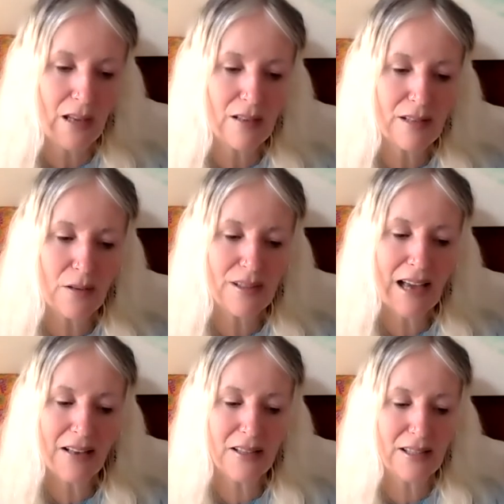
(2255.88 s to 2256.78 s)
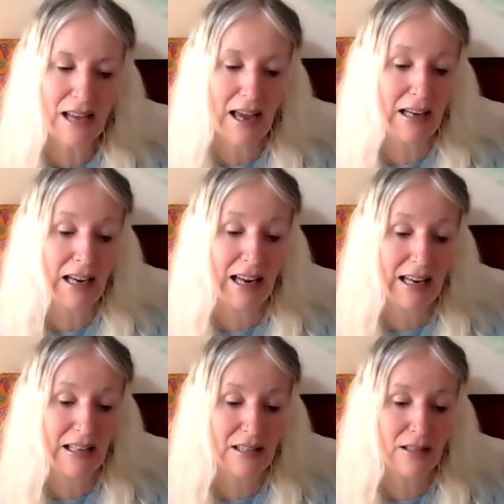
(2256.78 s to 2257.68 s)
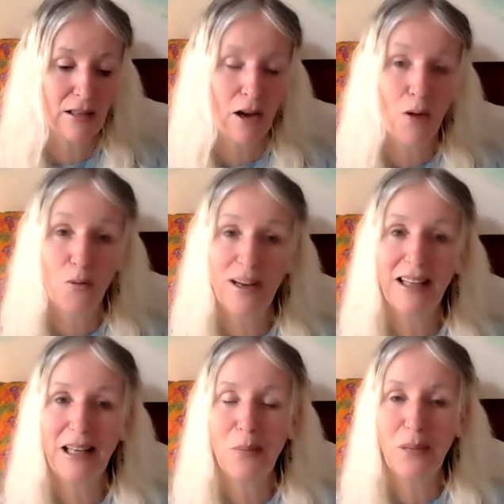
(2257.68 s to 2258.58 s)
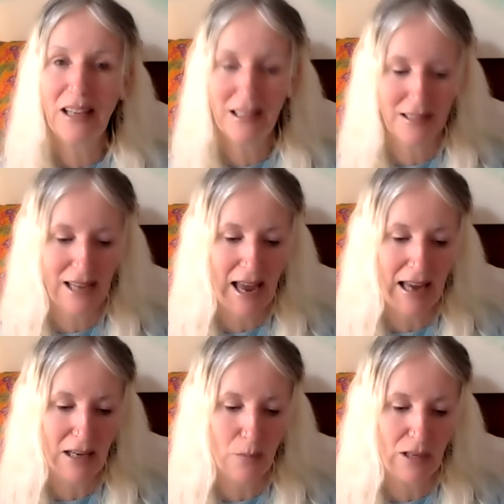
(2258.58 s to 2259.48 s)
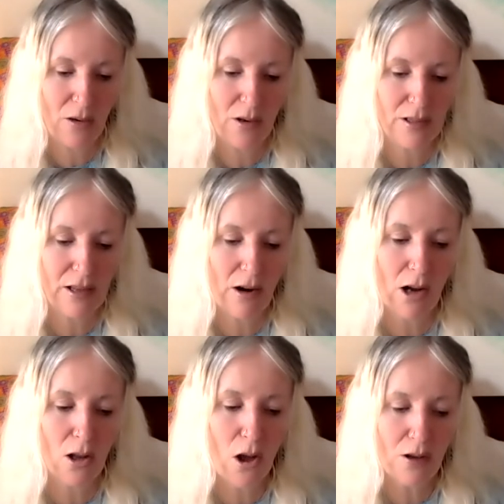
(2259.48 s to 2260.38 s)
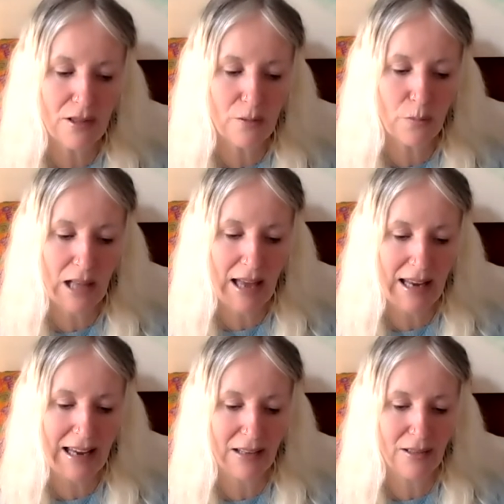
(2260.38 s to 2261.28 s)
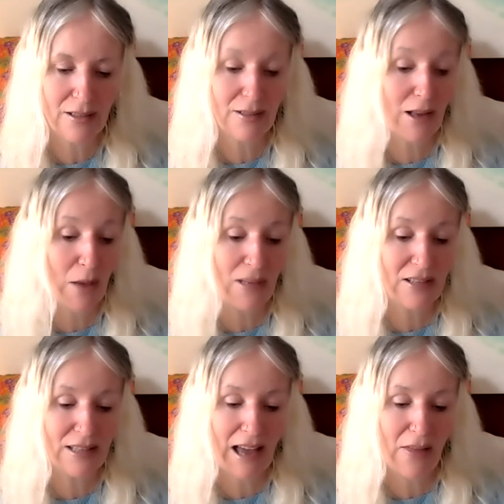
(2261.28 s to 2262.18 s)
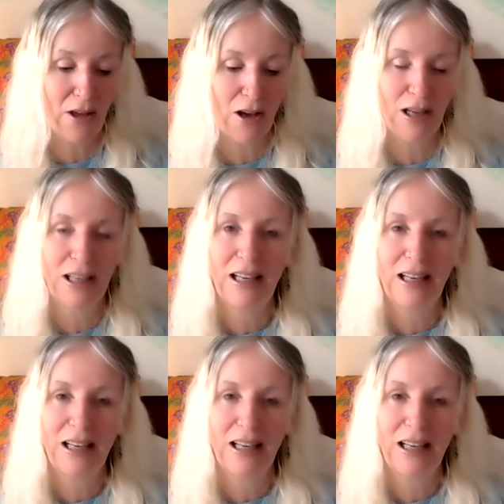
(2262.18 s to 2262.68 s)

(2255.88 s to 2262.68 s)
So Saturday is a really big day because there are lots of planets coming together